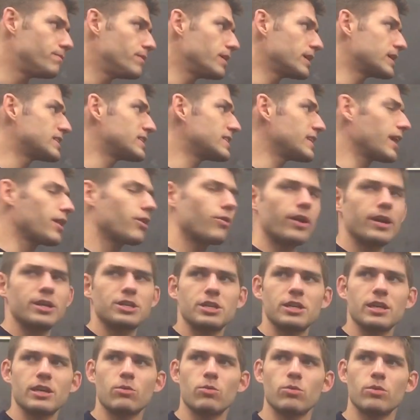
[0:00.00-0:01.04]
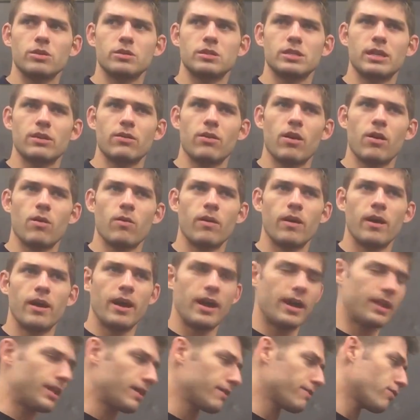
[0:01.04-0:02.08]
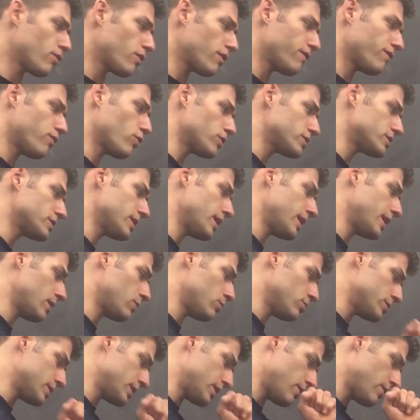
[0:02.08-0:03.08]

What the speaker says: acceleration equal to 0, and therefore force net equals